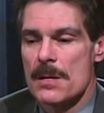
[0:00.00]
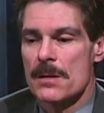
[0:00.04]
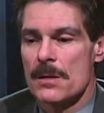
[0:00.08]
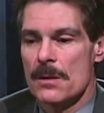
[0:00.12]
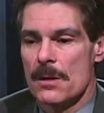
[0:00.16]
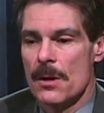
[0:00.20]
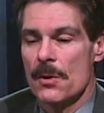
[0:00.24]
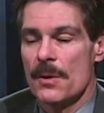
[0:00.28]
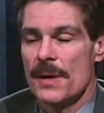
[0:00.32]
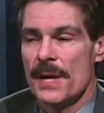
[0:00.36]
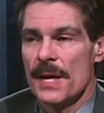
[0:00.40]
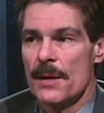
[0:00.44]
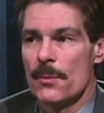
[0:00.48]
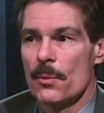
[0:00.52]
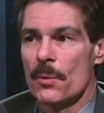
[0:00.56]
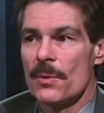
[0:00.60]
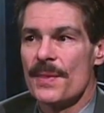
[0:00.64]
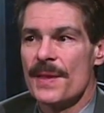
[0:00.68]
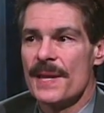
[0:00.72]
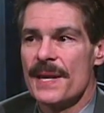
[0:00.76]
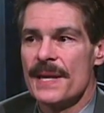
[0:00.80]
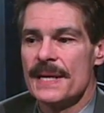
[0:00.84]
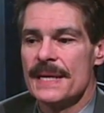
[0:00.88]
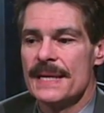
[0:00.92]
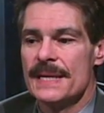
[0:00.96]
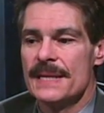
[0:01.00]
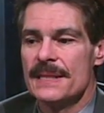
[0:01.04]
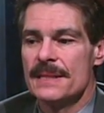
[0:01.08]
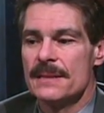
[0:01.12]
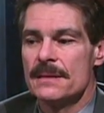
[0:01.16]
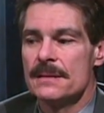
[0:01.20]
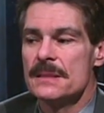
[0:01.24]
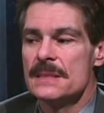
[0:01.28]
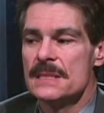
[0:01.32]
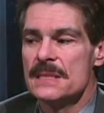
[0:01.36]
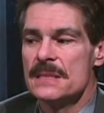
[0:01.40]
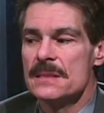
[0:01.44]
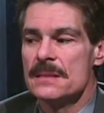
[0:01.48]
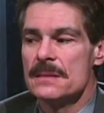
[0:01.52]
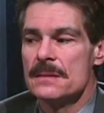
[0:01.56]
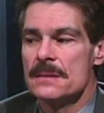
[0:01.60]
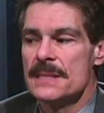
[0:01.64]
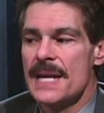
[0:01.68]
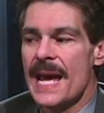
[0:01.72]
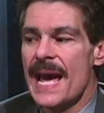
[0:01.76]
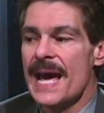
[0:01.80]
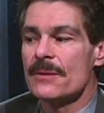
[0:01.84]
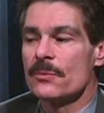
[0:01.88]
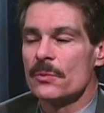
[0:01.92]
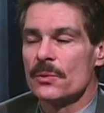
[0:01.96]
Okay, well then
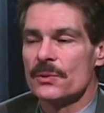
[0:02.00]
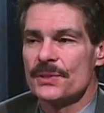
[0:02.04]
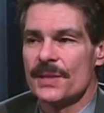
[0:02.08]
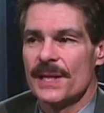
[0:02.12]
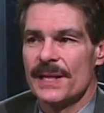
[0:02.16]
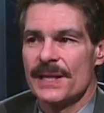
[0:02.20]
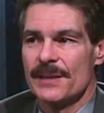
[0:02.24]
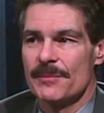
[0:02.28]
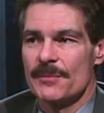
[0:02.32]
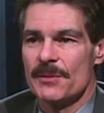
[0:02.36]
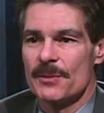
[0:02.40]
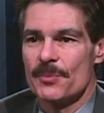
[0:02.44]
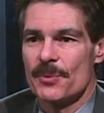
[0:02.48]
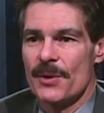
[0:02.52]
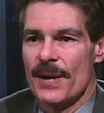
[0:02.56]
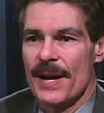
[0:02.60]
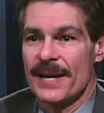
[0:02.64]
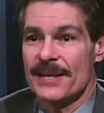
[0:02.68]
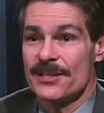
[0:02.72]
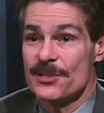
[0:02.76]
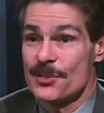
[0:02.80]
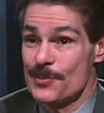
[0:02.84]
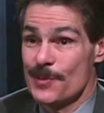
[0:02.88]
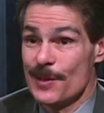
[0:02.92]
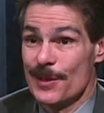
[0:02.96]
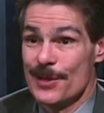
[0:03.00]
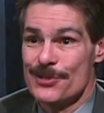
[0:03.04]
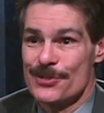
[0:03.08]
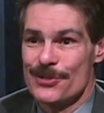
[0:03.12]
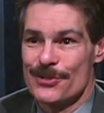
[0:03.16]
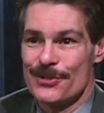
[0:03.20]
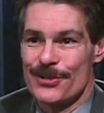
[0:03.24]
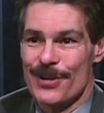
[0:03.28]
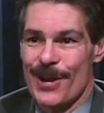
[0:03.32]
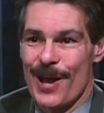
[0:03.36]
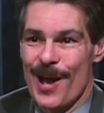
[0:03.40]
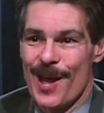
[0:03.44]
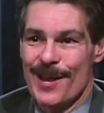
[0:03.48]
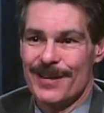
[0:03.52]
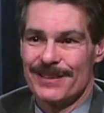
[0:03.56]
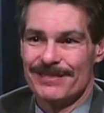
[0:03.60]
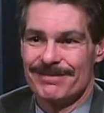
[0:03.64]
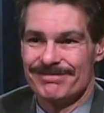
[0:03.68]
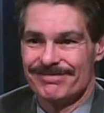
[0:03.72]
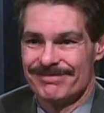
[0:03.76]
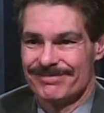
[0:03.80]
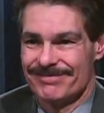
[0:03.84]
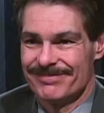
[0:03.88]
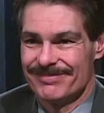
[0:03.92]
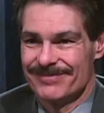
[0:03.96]
dad will take him to practice because you're not.
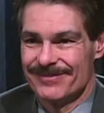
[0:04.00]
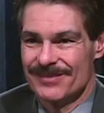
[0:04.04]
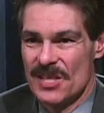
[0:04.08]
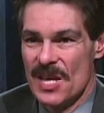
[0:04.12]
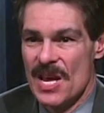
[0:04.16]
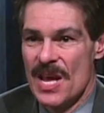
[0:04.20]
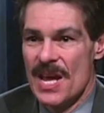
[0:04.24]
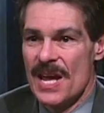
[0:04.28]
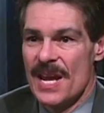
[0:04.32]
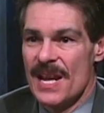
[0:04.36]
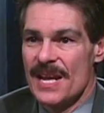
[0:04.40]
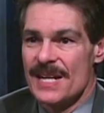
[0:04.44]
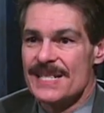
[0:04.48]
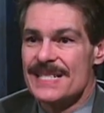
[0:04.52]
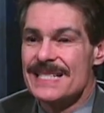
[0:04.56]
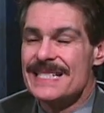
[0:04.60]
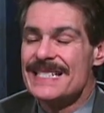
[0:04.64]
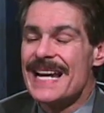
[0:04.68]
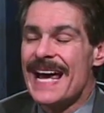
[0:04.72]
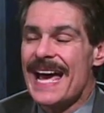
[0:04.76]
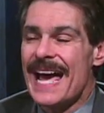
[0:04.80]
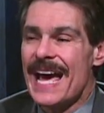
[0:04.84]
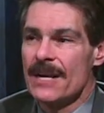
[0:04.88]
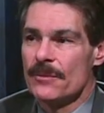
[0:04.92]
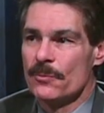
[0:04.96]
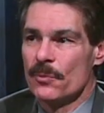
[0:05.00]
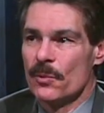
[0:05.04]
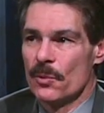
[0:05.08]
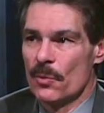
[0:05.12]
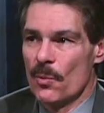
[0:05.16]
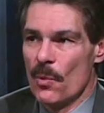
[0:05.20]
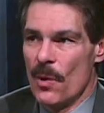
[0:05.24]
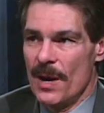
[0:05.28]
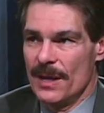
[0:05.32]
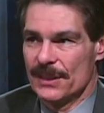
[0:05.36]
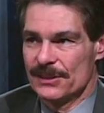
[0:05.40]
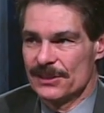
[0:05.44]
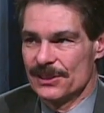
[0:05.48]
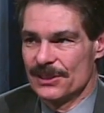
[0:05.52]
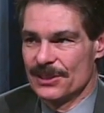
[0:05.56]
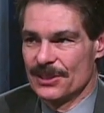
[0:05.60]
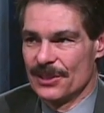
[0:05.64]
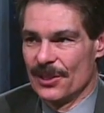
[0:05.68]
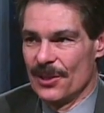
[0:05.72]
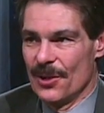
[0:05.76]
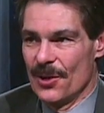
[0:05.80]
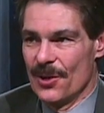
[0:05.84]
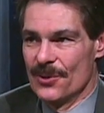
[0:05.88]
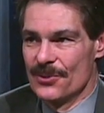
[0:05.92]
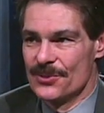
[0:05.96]
Dad will wash his
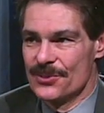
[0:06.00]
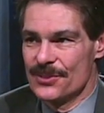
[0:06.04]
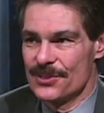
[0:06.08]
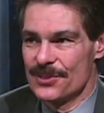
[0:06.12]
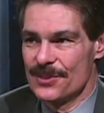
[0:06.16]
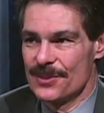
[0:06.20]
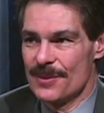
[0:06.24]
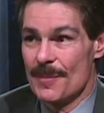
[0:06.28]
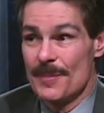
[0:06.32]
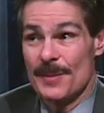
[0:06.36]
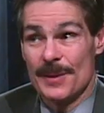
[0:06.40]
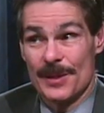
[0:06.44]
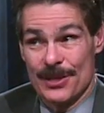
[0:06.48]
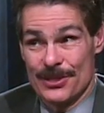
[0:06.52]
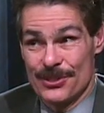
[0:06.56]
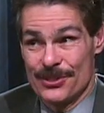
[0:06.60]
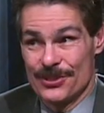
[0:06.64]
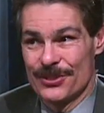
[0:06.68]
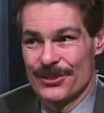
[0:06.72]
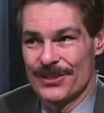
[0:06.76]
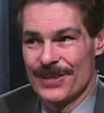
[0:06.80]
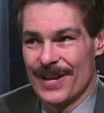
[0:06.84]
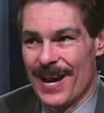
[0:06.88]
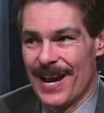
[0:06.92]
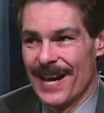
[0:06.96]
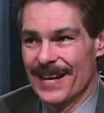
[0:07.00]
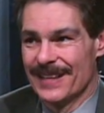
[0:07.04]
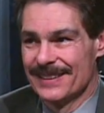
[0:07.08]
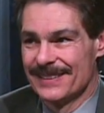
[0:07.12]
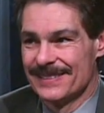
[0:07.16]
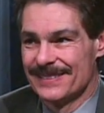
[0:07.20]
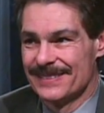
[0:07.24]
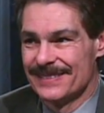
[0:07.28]
clothes because you're not.